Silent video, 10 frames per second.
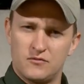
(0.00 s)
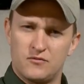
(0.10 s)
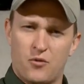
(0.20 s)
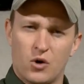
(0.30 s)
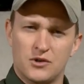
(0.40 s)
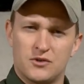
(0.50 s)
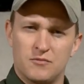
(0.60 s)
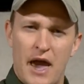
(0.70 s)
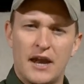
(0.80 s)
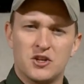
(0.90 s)
force
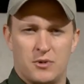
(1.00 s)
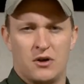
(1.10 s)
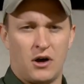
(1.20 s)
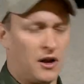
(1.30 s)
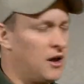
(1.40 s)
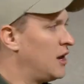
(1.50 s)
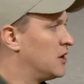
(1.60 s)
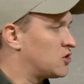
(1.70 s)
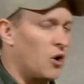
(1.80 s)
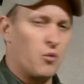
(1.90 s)
management on.
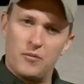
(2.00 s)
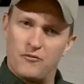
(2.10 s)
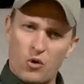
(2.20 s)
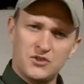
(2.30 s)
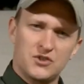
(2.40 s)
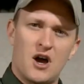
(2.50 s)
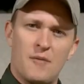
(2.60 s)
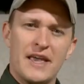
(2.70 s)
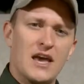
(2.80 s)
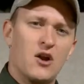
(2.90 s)
So when force is
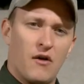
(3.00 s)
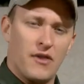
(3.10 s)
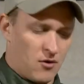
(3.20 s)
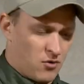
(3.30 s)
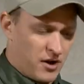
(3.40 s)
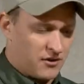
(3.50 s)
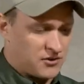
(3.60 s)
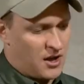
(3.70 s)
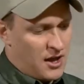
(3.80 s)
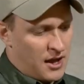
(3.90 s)
coming in on that wrist,